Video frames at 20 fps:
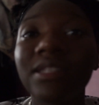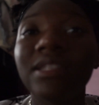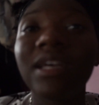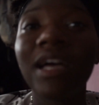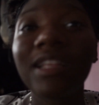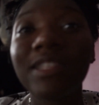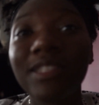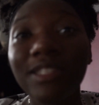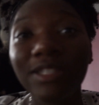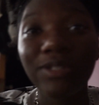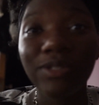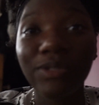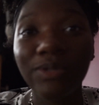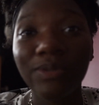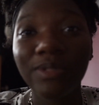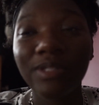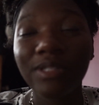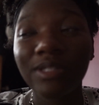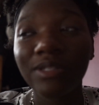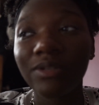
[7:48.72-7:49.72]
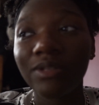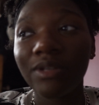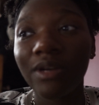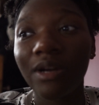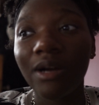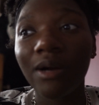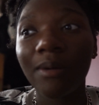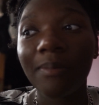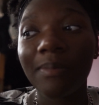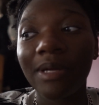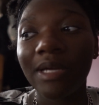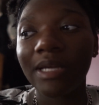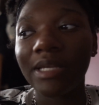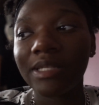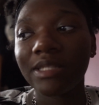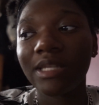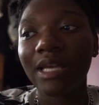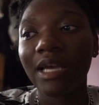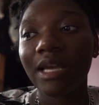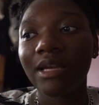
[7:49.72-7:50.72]
lot to do still, y'all, but
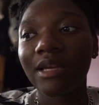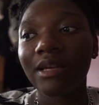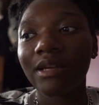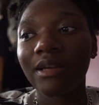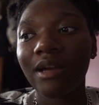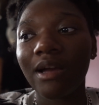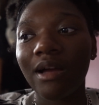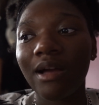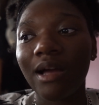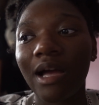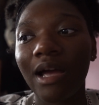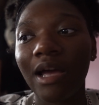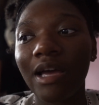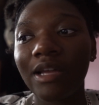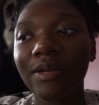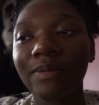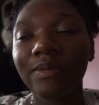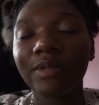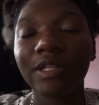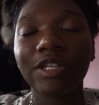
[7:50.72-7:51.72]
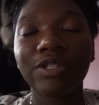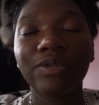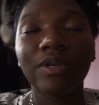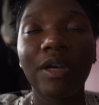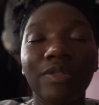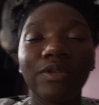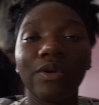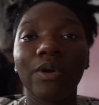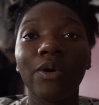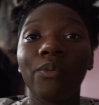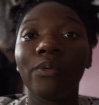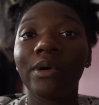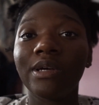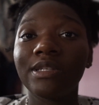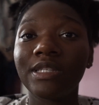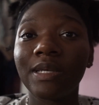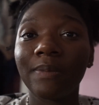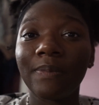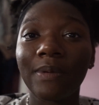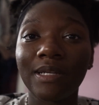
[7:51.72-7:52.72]
it's like I had to realize you have to go one
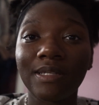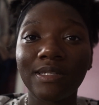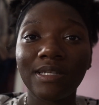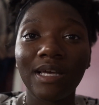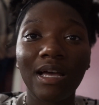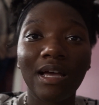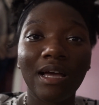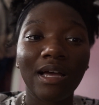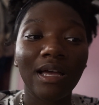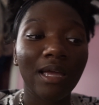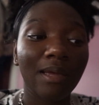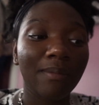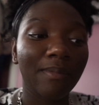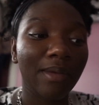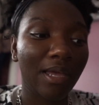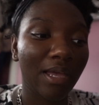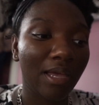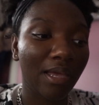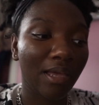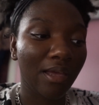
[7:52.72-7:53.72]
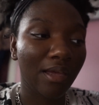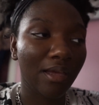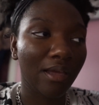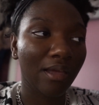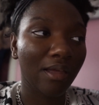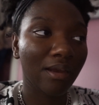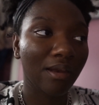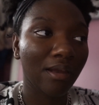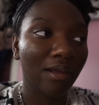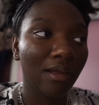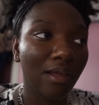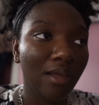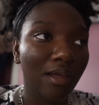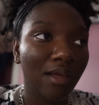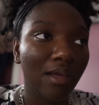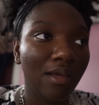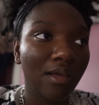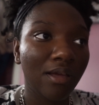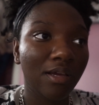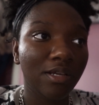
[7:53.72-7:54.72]
step at a time and
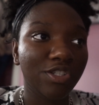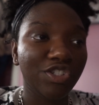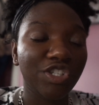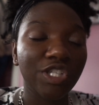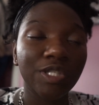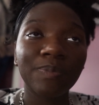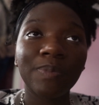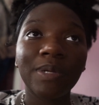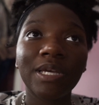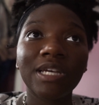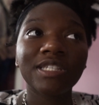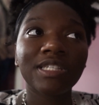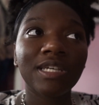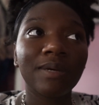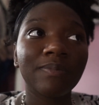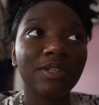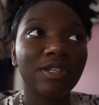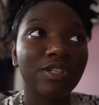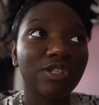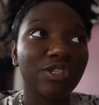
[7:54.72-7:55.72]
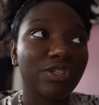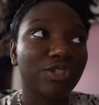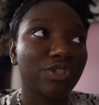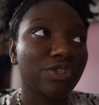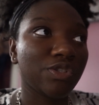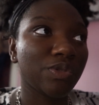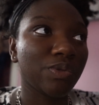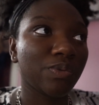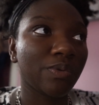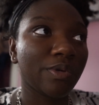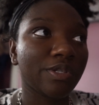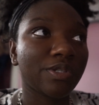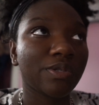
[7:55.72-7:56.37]
just pick something and just do it.